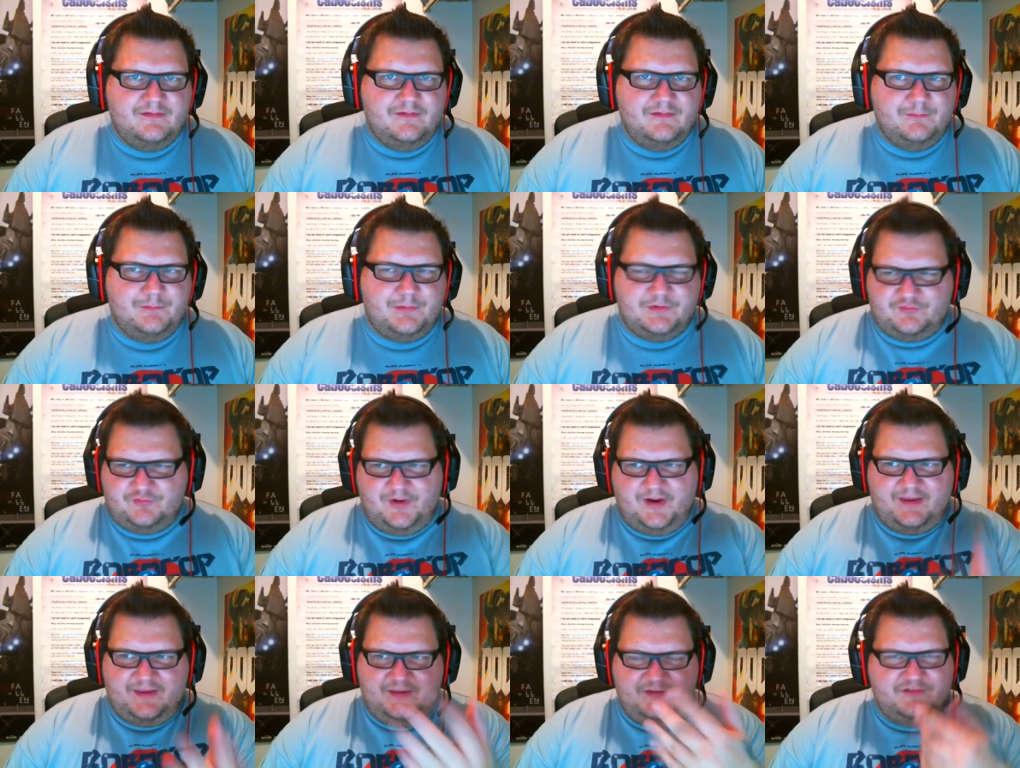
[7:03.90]
But
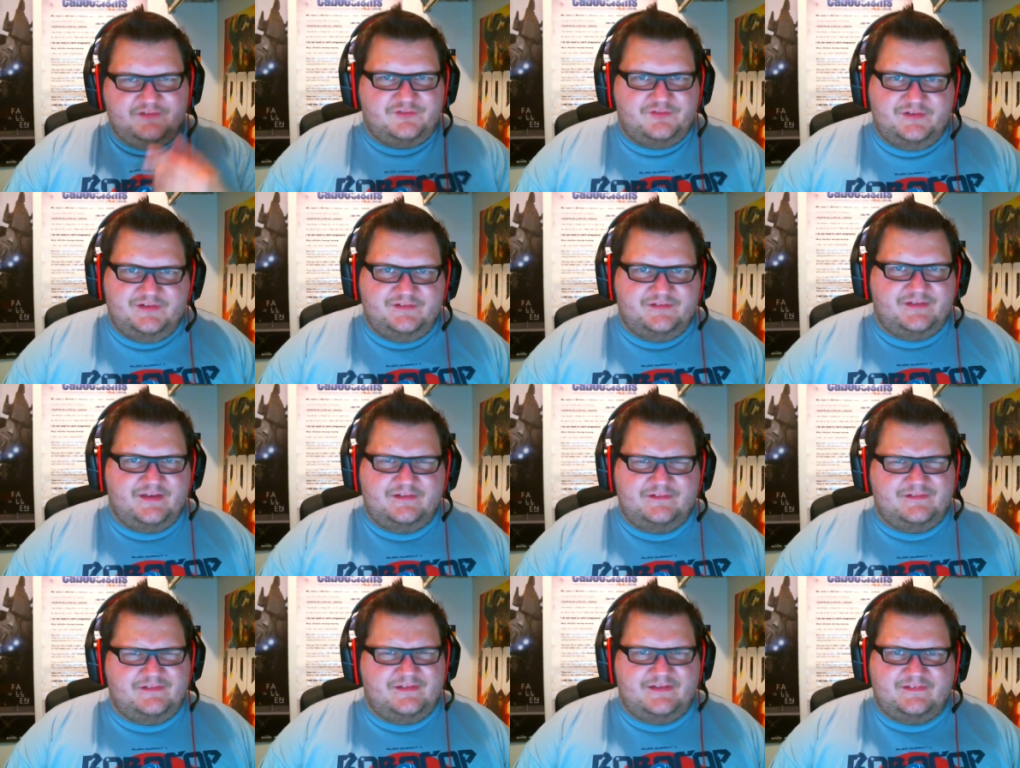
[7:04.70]
Trek Industries,
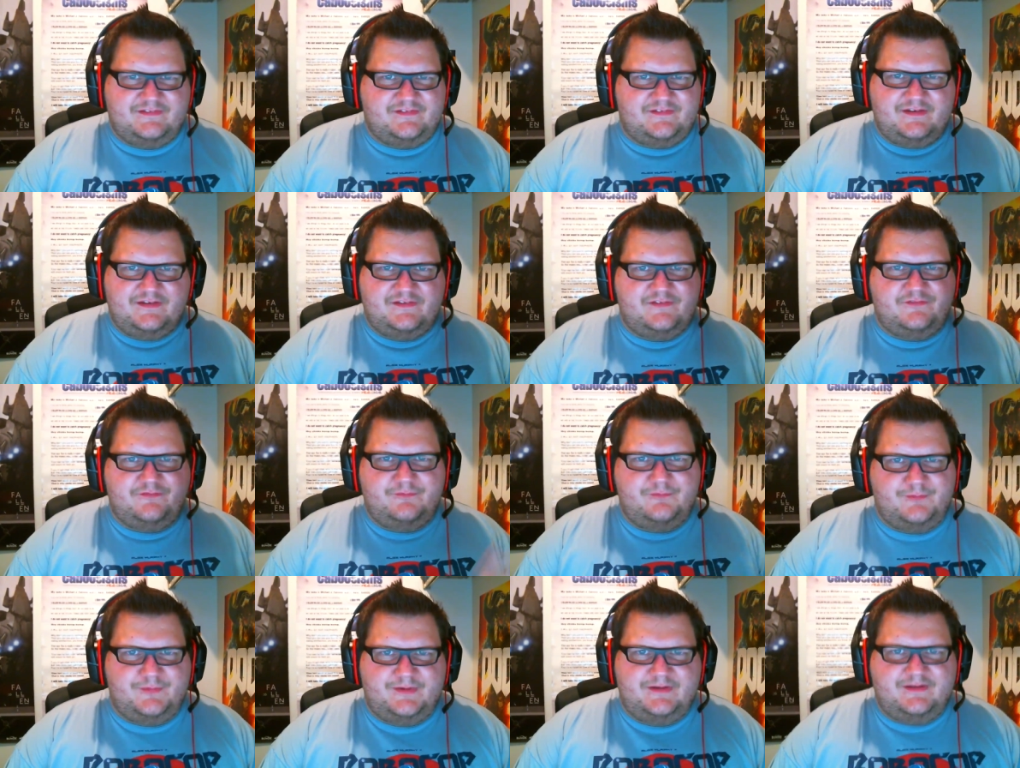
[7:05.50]
that, that's it's
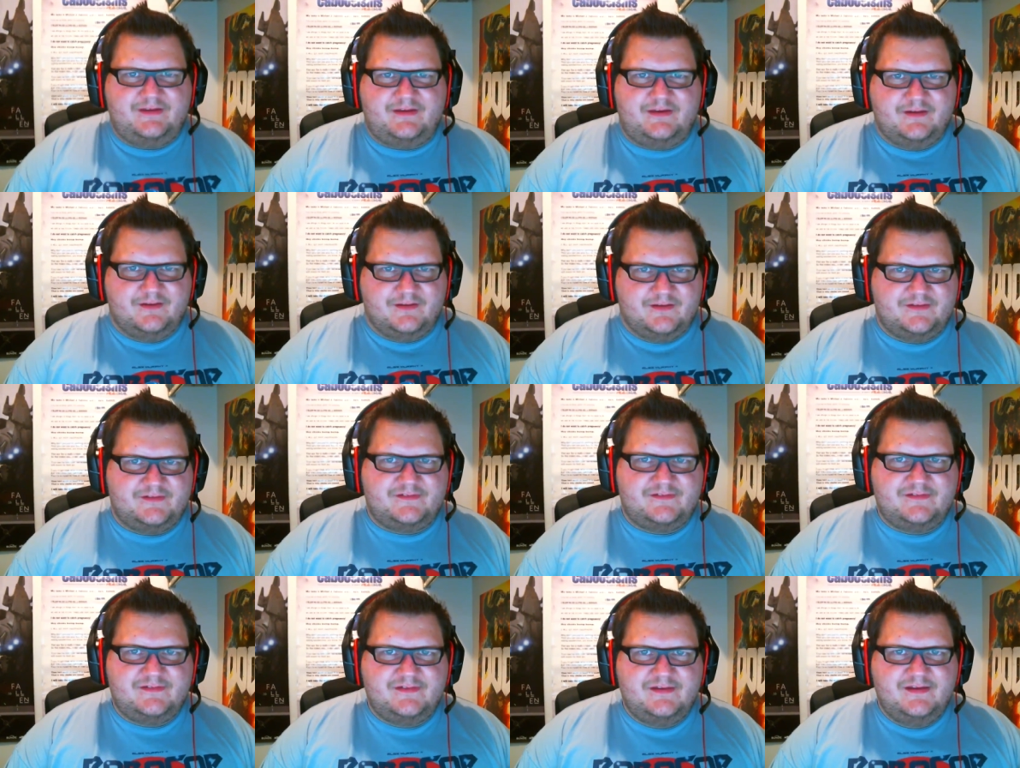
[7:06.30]

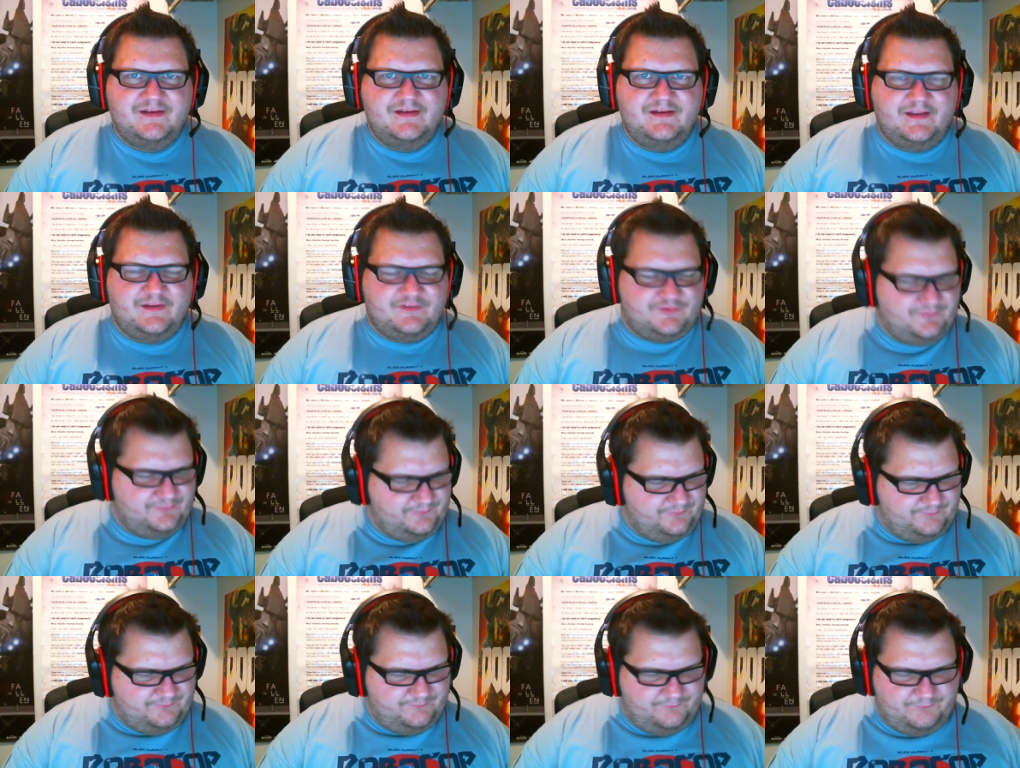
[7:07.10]
ridiculous. That's
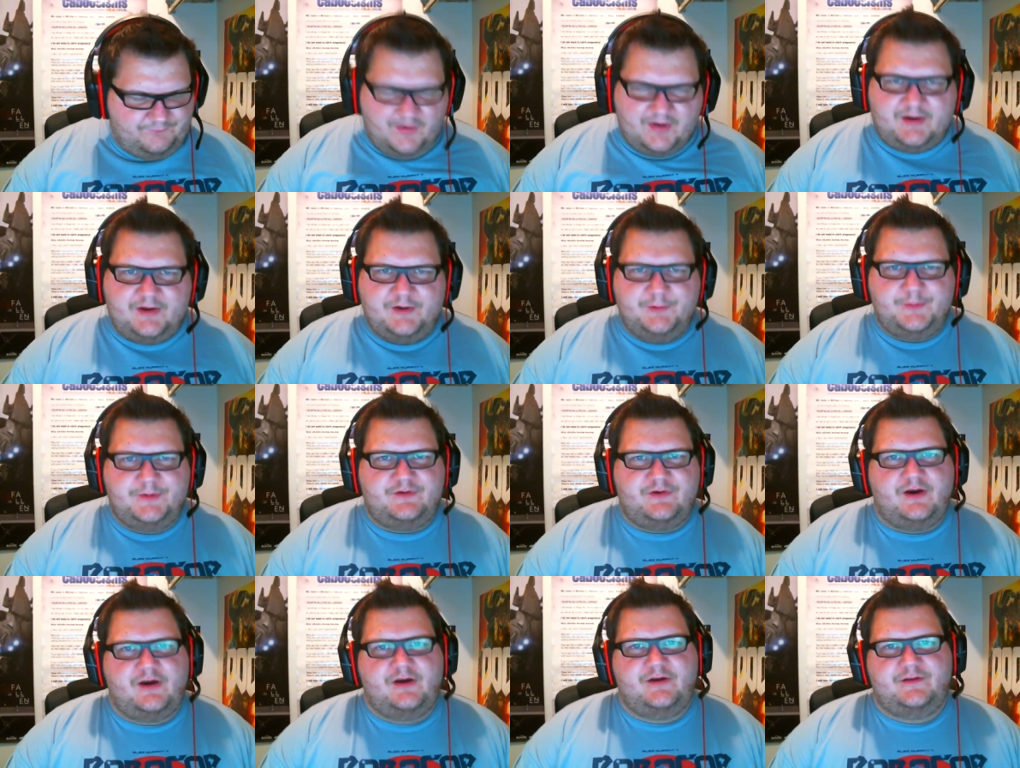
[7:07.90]
fucking
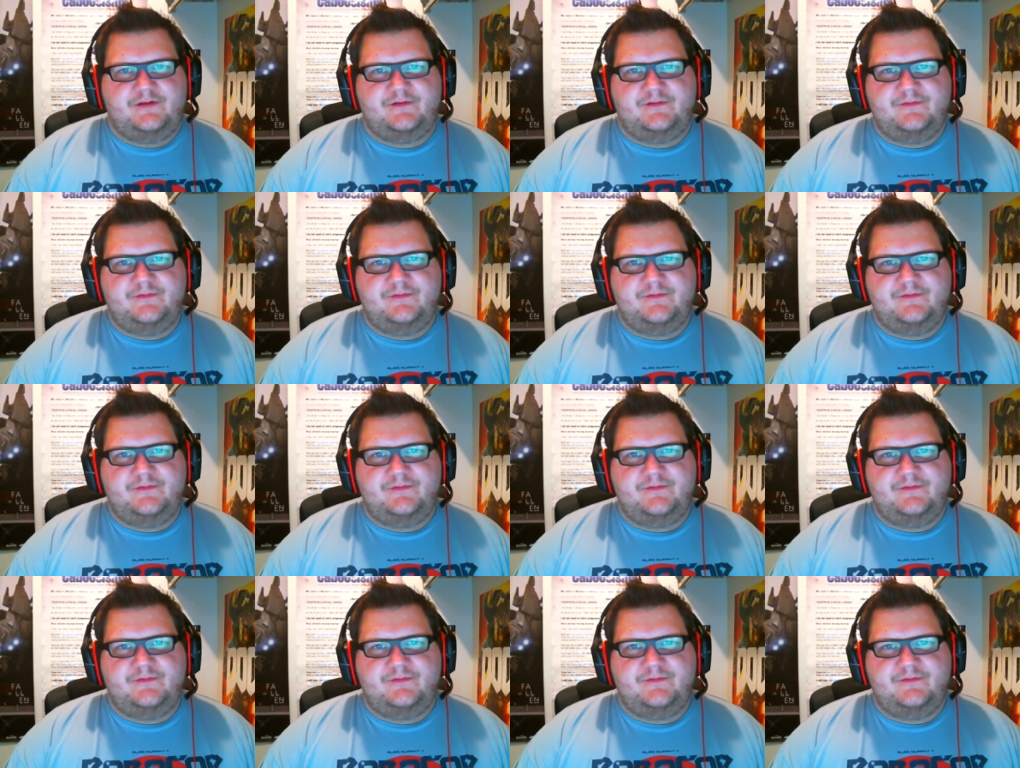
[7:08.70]
retarded.